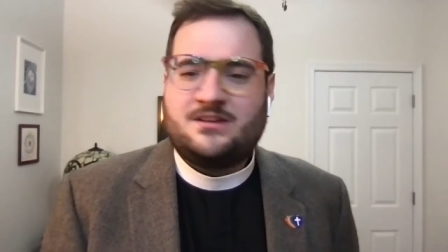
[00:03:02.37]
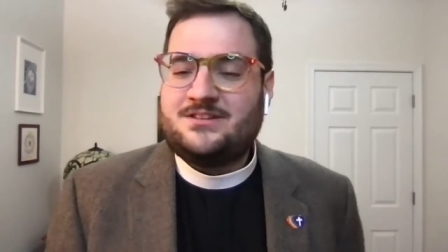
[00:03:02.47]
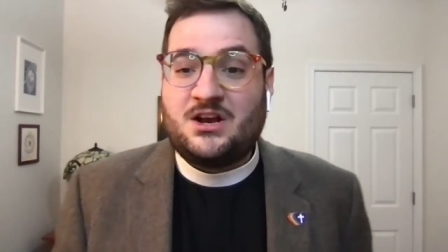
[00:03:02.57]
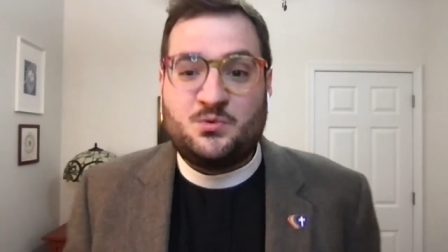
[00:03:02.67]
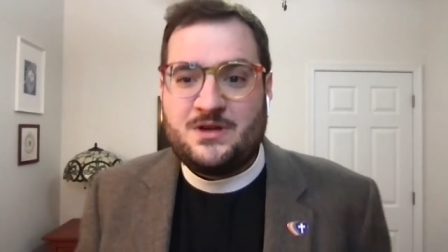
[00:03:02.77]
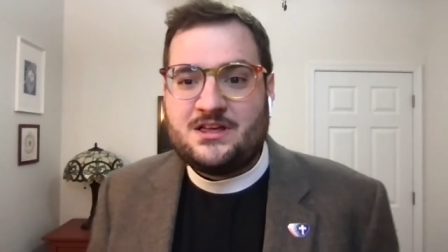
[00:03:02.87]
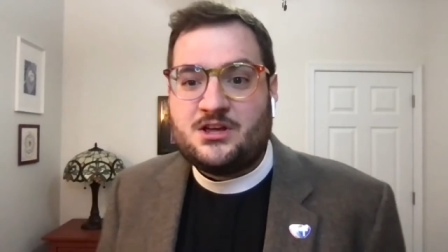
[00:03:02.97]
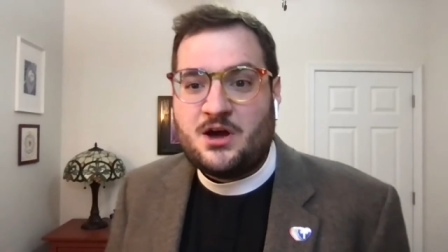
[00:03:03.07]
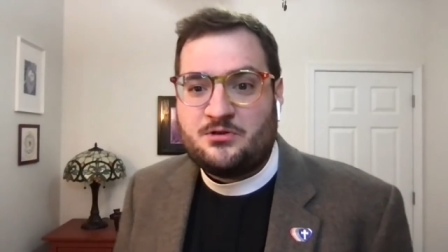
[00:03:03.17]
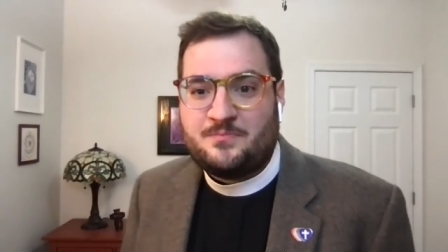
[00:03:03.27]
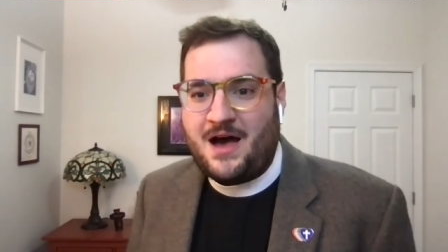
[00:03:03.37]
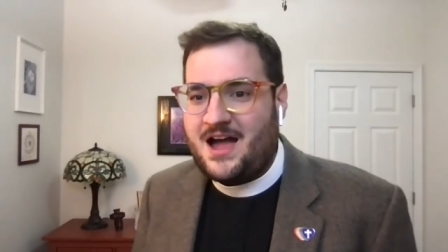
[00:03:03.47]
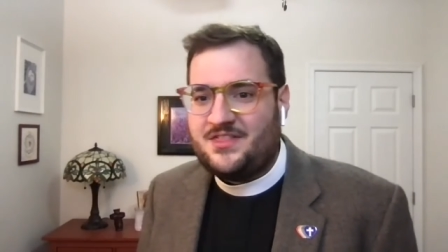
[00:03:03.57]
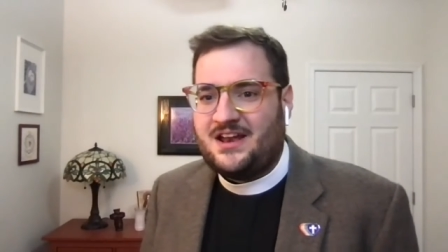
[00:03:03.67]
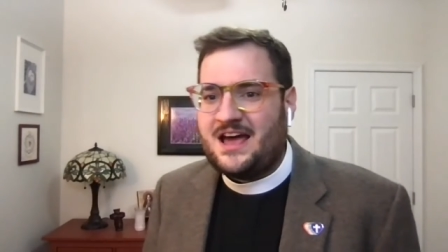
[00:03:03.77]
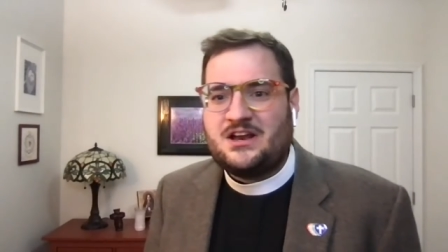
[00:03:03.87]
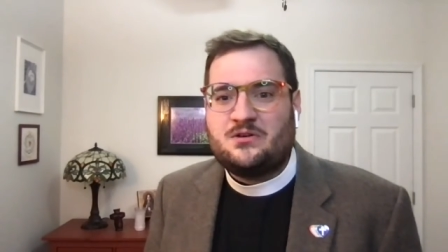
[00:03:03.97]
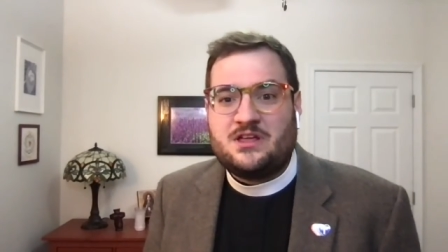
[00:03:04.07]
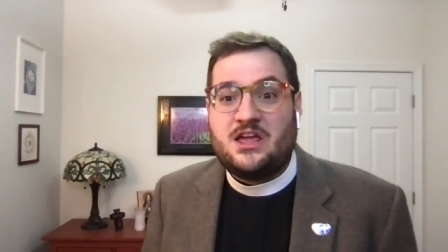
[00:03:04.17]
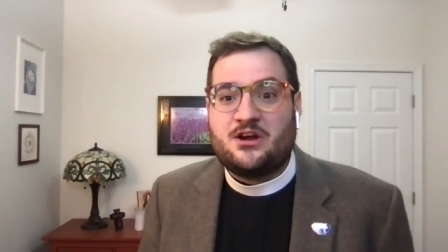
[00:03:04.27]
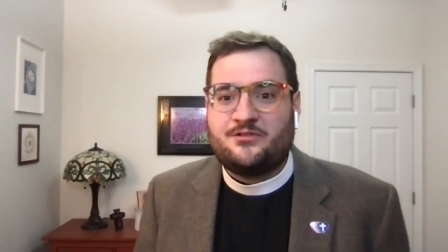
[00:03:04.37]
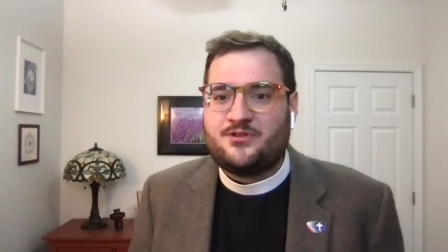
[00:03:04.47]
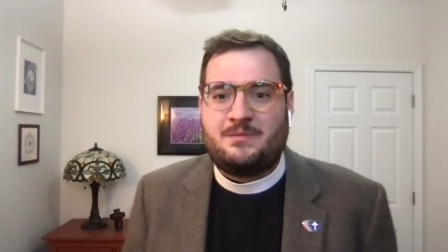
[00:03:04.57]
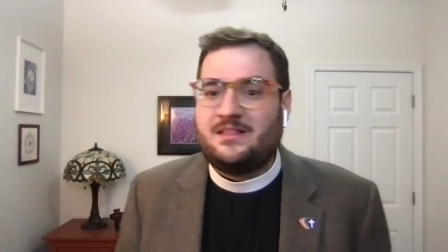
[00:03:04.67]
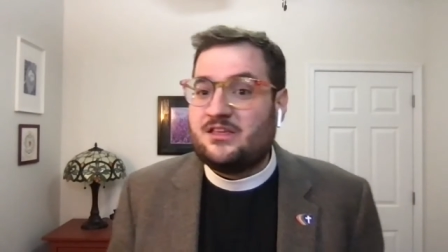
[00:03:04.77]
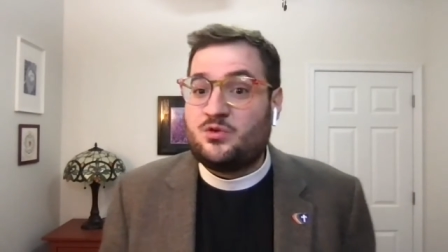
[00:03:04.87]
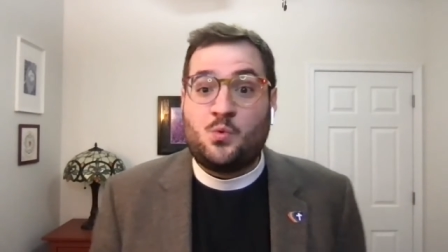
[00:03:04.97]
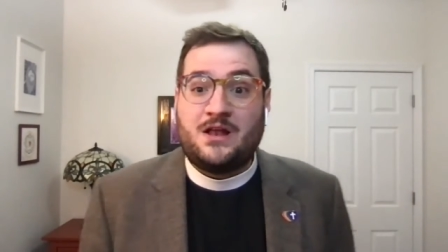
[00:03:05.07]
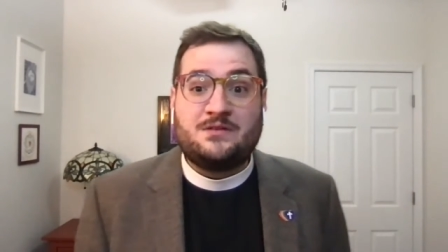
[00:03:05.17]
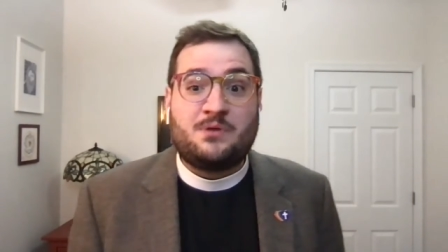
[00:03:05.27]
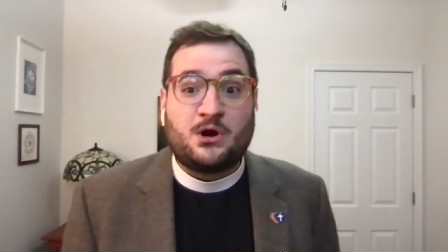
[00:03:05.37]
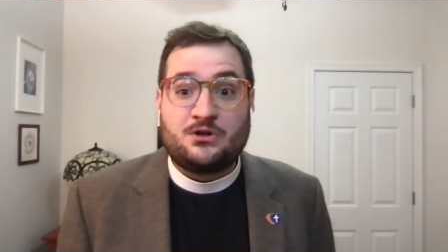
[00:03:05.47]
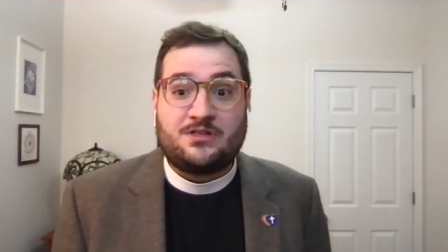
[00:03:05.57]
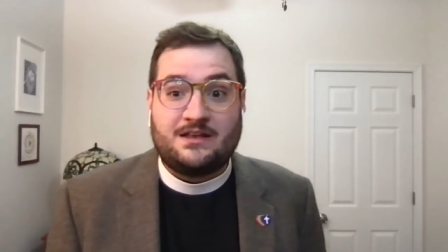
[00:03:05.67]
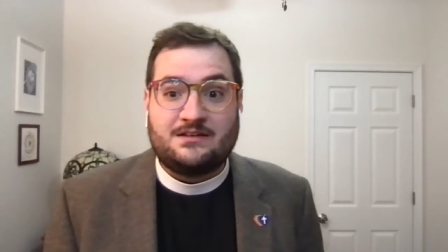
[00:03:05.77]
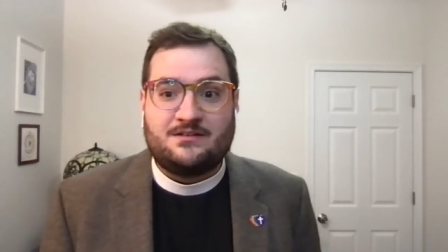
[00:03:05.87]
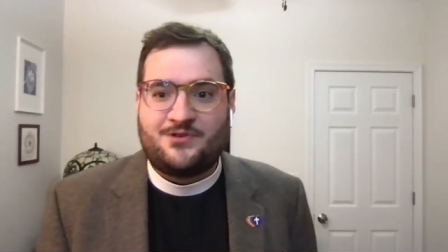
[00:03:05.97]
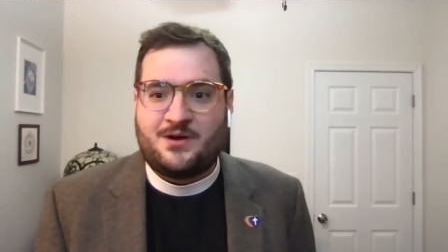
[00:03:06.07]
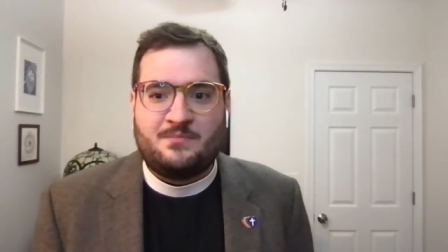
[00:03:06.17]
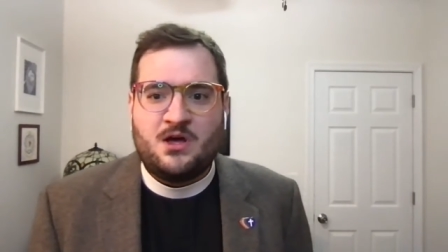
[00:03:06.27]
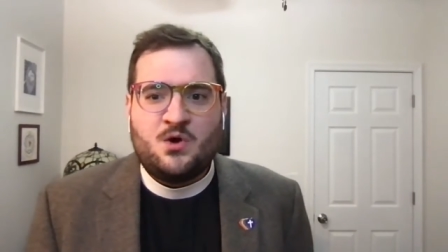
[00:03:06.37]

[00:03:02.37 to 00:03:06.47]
Not a week goes by that I don't hear from at least one person from